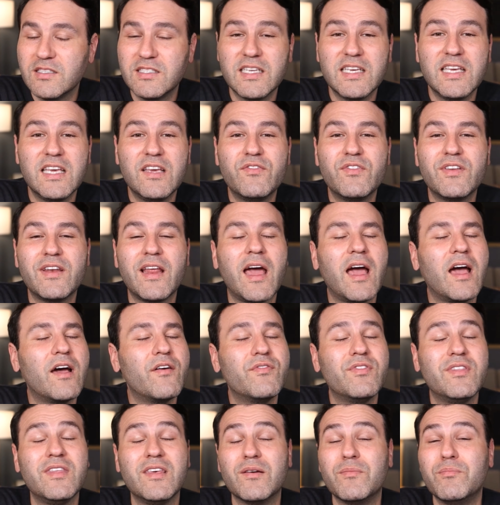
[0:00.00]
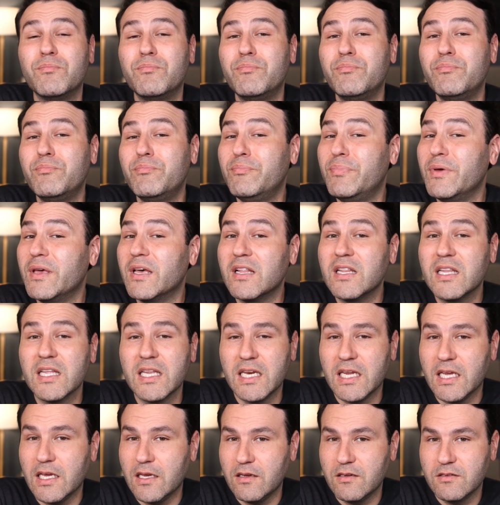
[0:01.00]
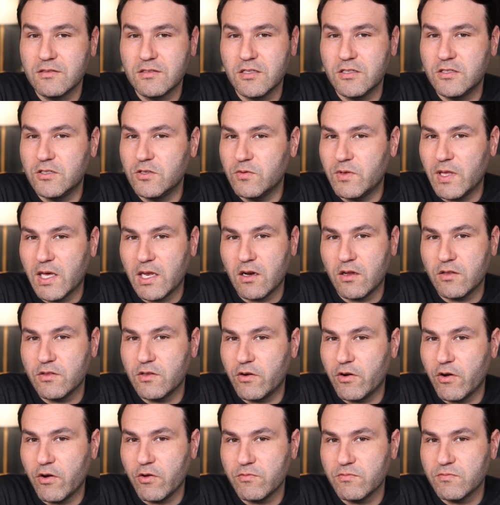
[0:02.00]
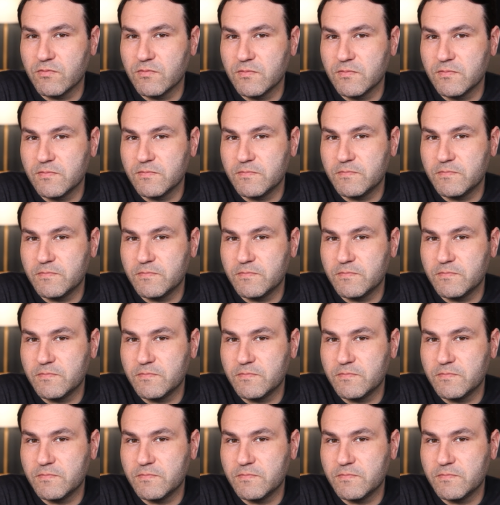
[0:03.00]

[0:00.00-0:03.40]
to even have the ability to do that on their own,